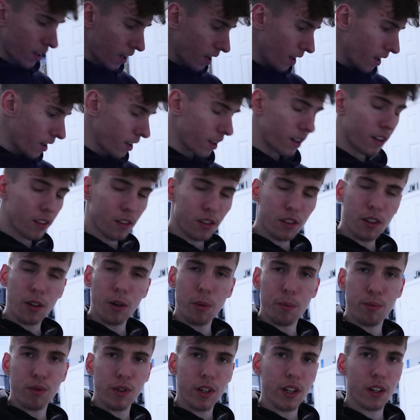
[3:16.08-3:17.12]
it's
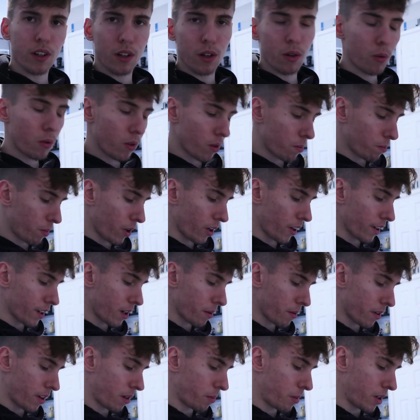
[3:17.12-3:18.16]
still pretty cool, but I
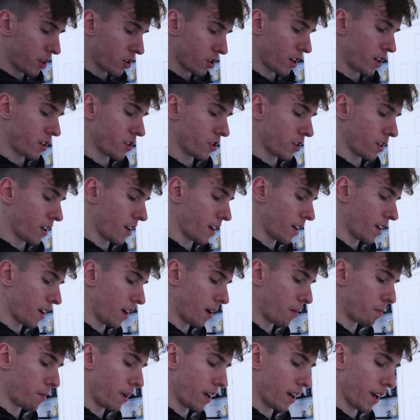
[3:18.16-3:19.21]
am going to be changing
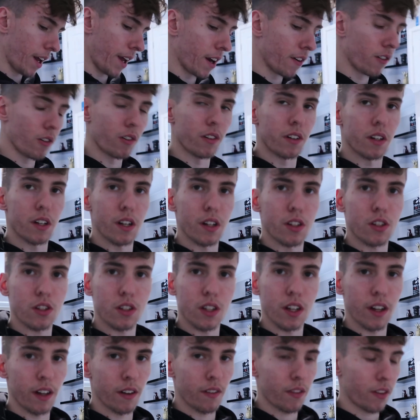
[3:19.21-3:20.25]
it a bit later on
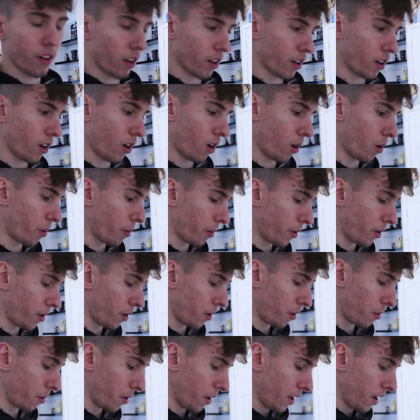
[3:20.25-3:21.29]
this year for like a whole
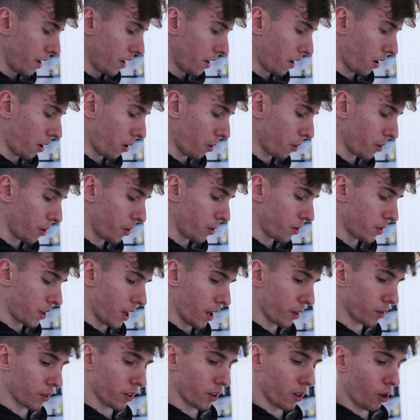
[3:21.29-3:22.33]
new
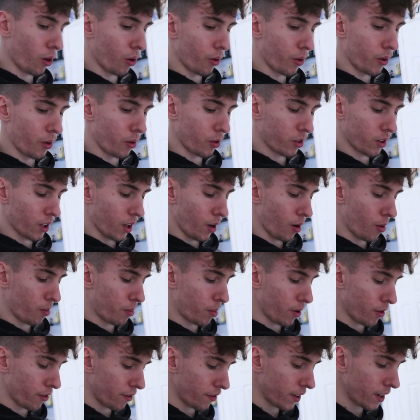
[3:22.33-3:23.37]
desk and a whole new
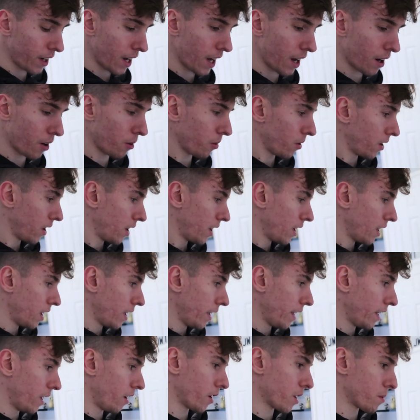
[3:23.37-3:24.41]
setup. But for now,
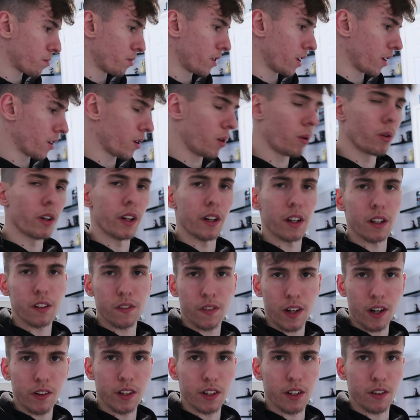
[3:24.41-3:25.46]
it looks pretty cool and
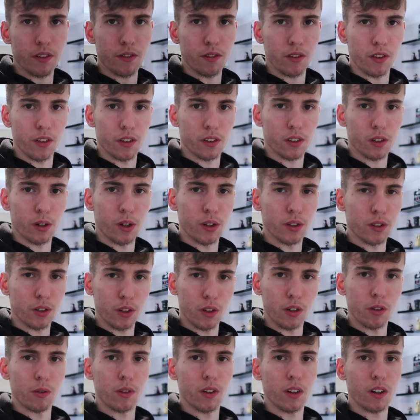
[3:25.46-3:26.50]
it's very different, so I
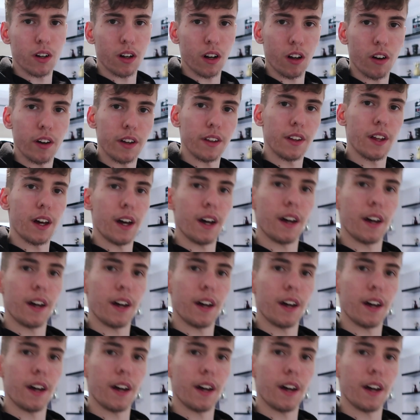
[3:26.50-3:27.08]
do like